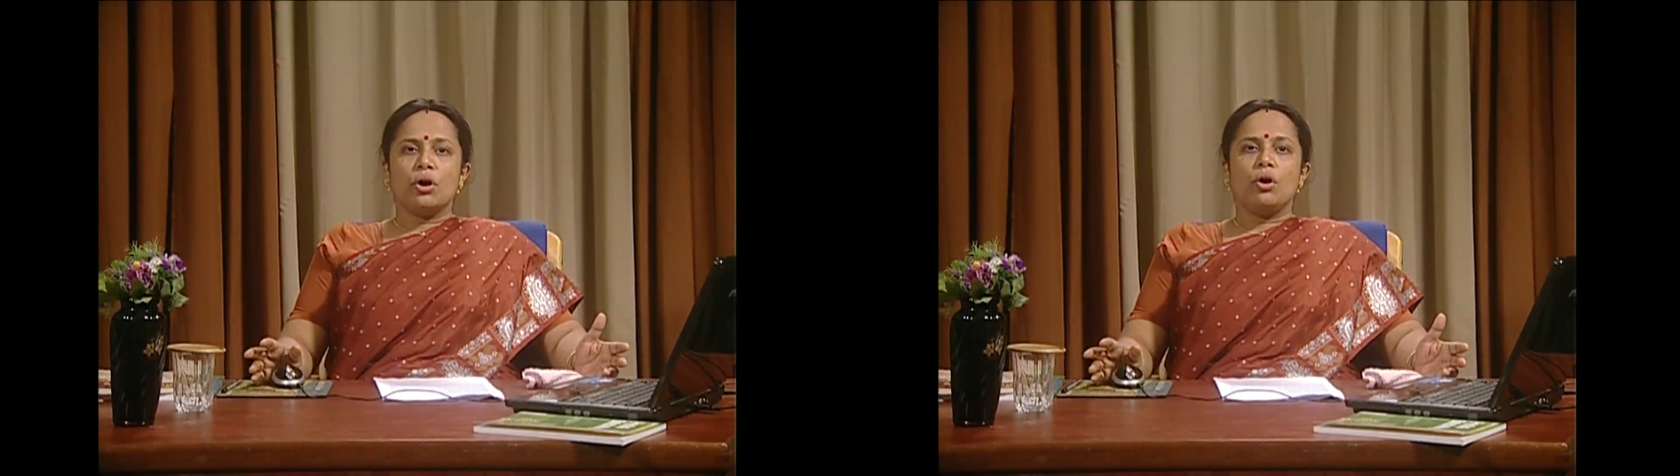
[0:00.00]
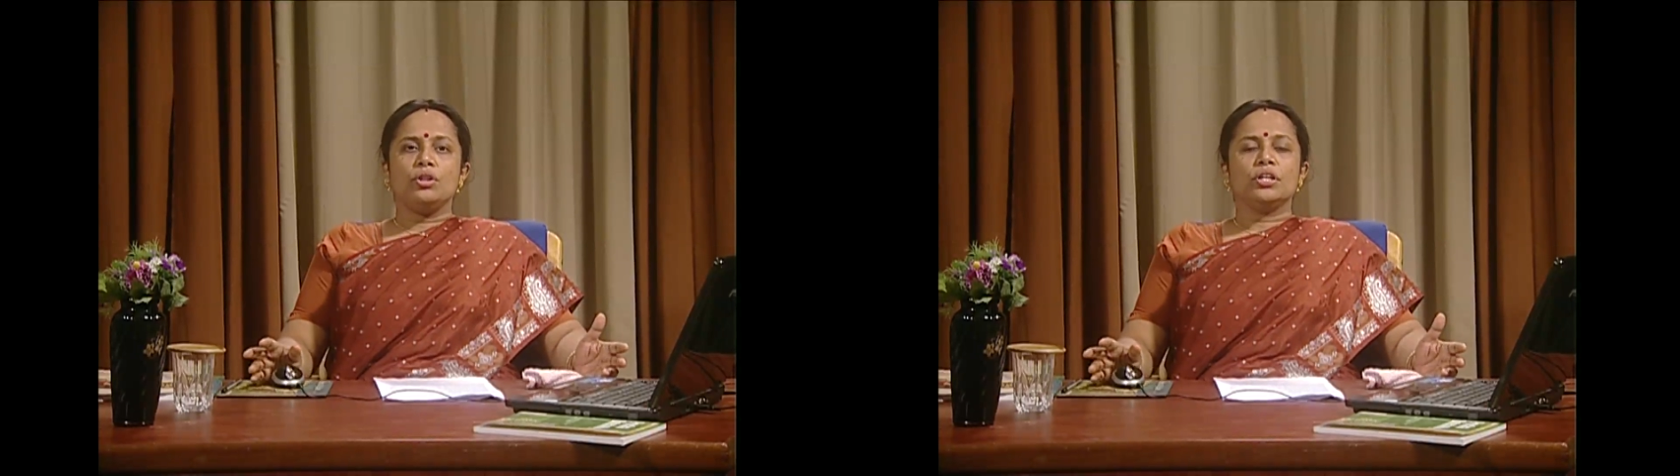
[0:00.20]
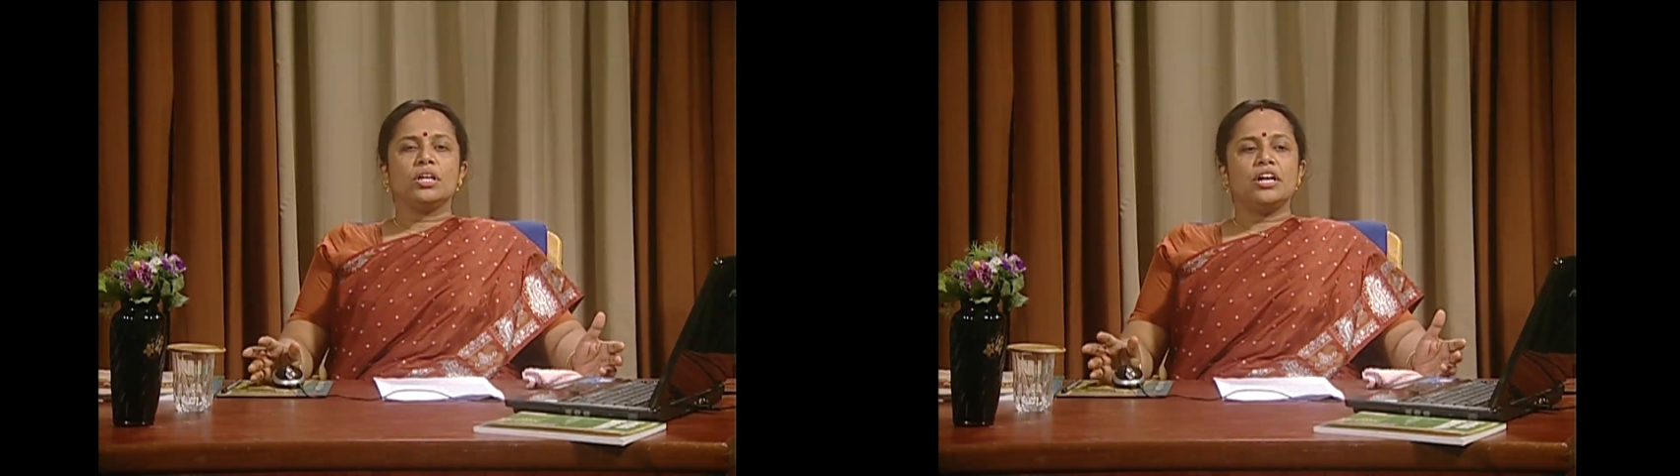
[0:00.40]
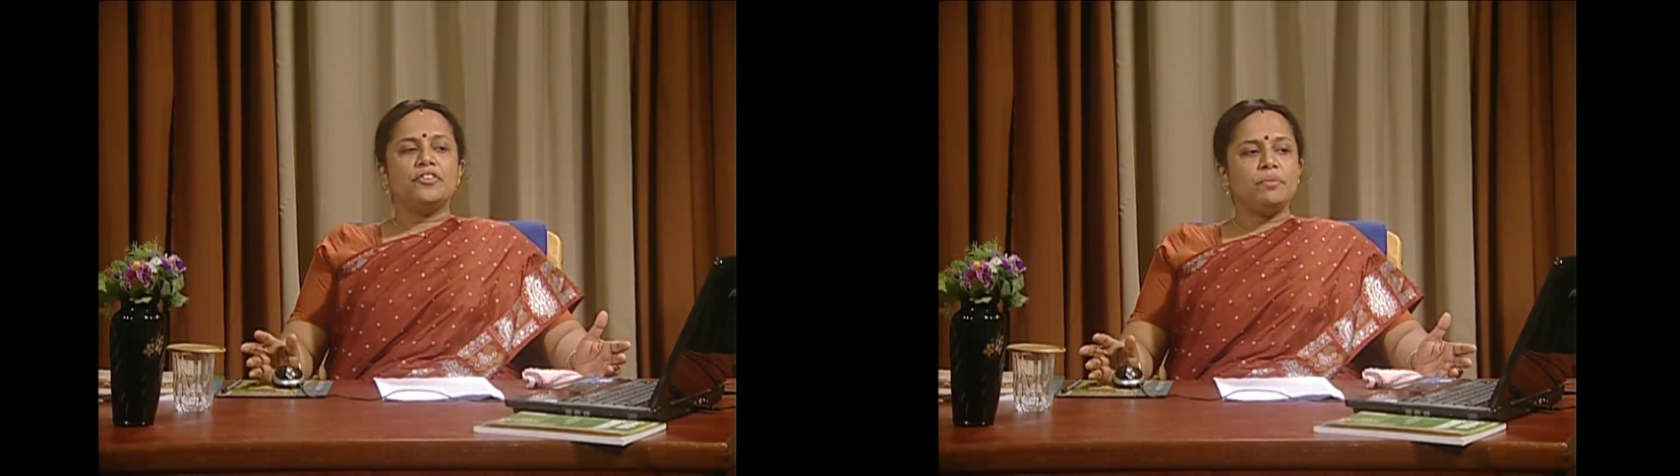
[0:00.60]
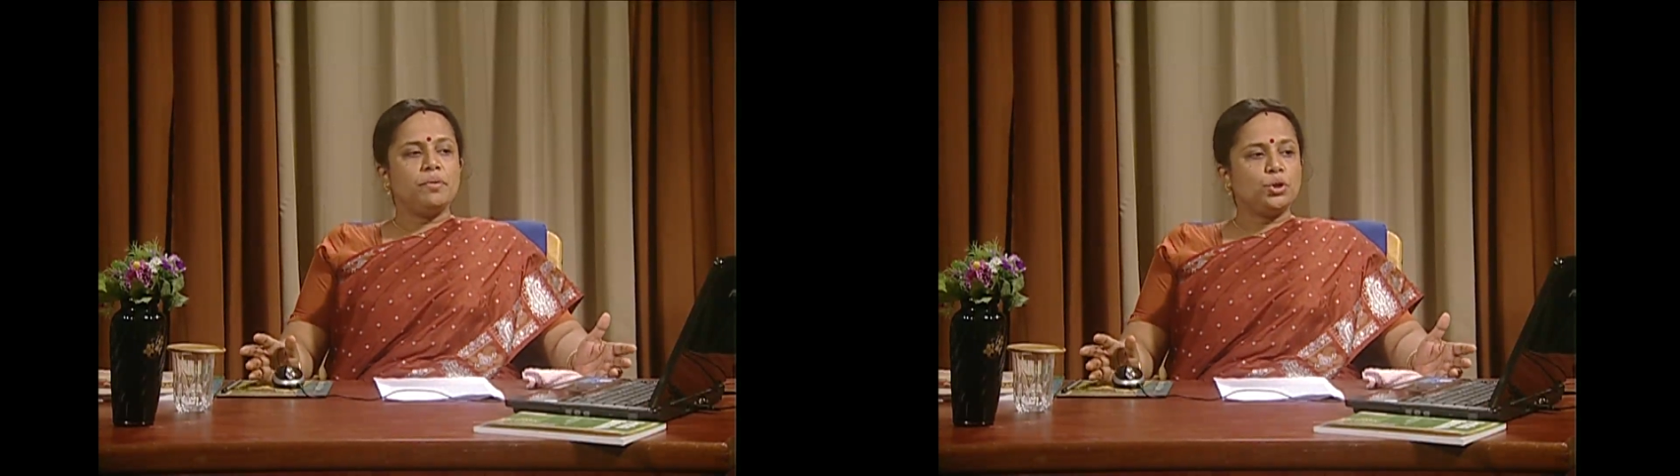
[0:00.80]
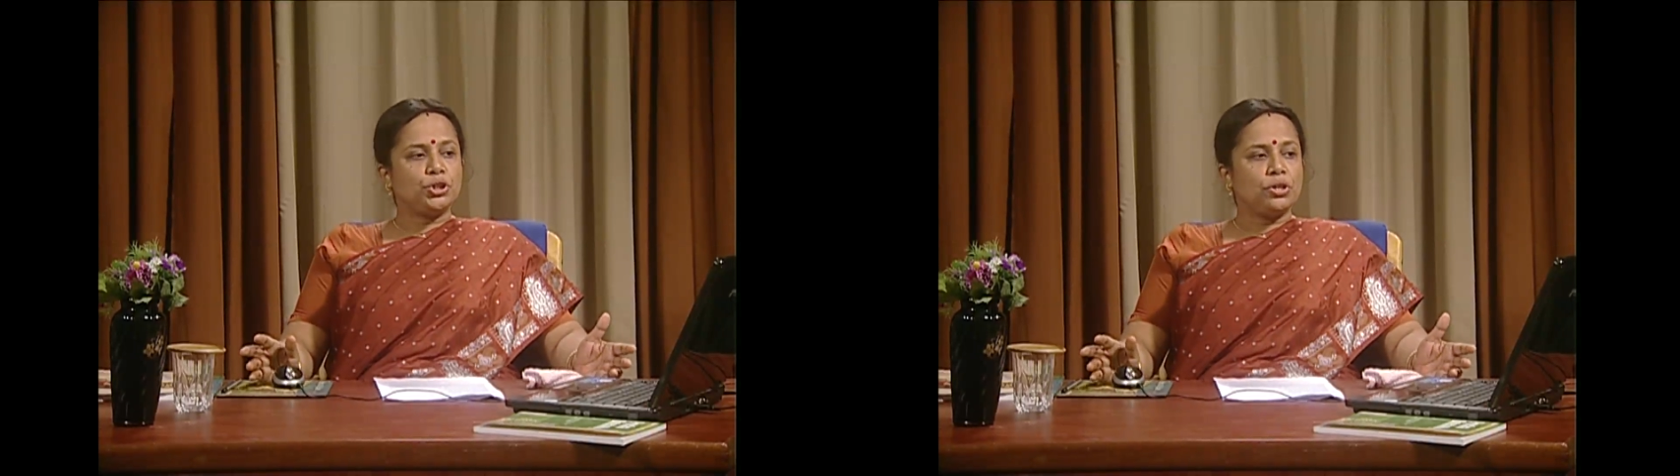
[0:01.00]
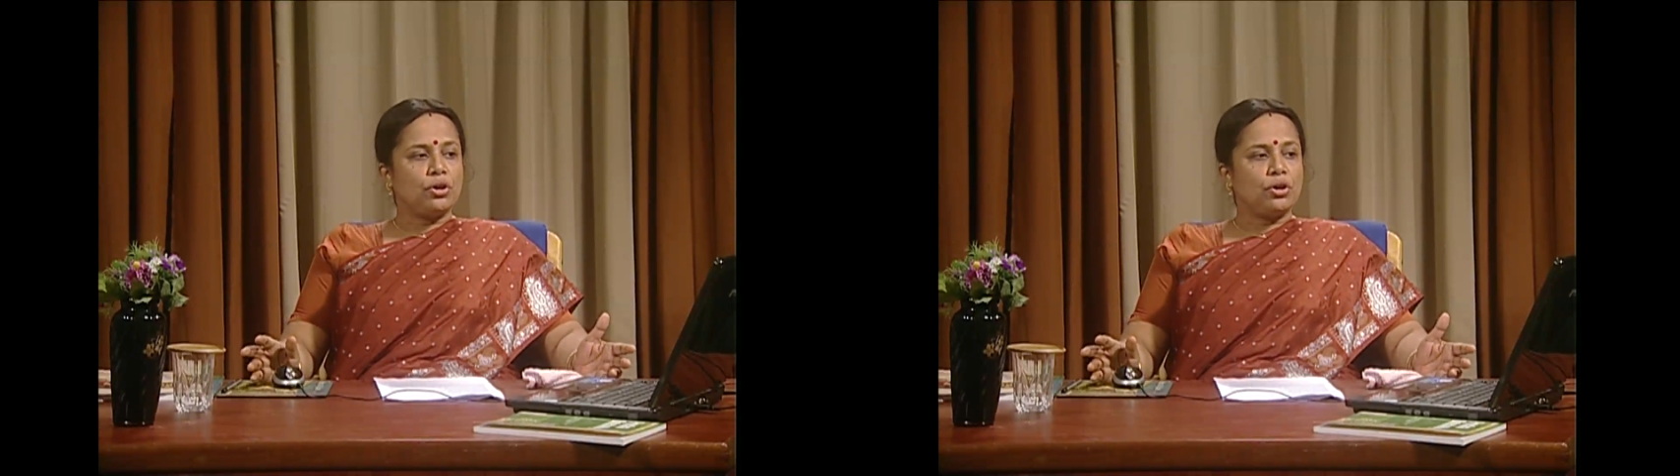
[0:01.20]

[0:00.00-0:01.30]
on the contribution